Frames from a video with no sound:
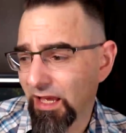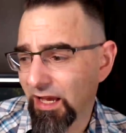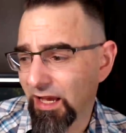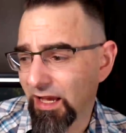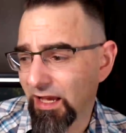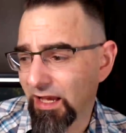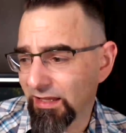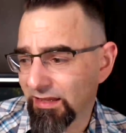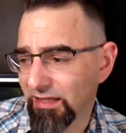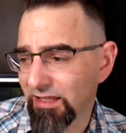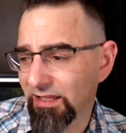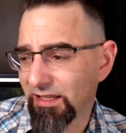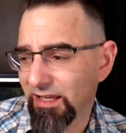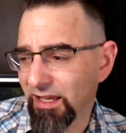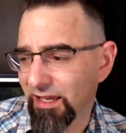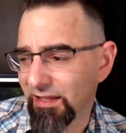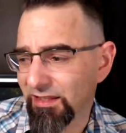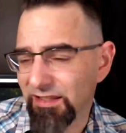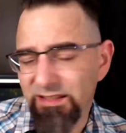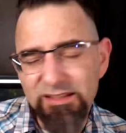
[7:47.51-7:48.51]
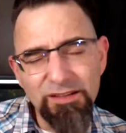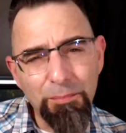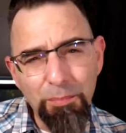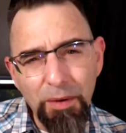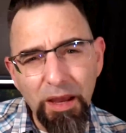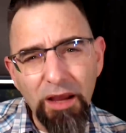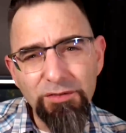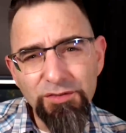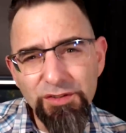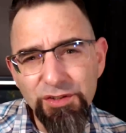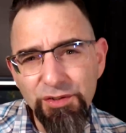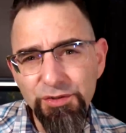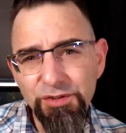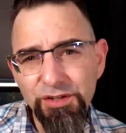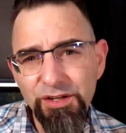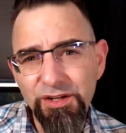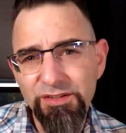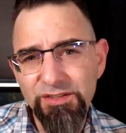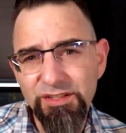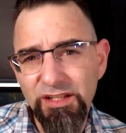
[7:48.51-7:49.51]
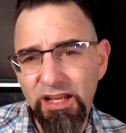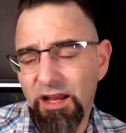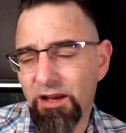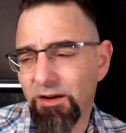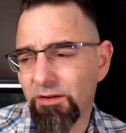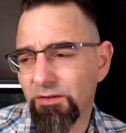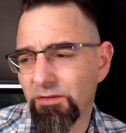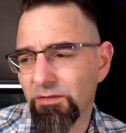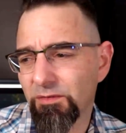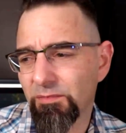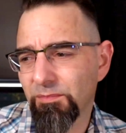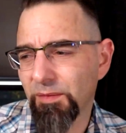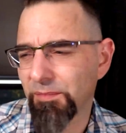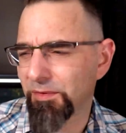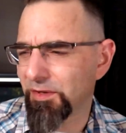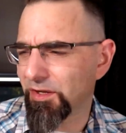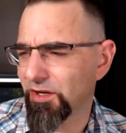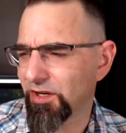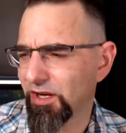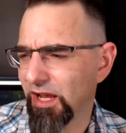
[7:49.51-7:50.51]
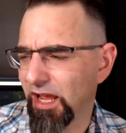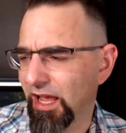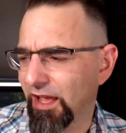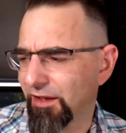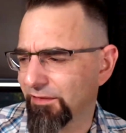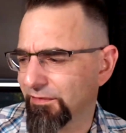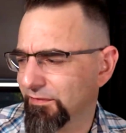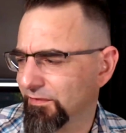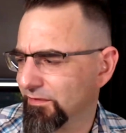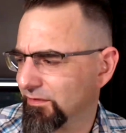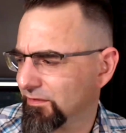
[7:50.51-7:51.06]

I think it's about 2 years now, maybe a year and a half.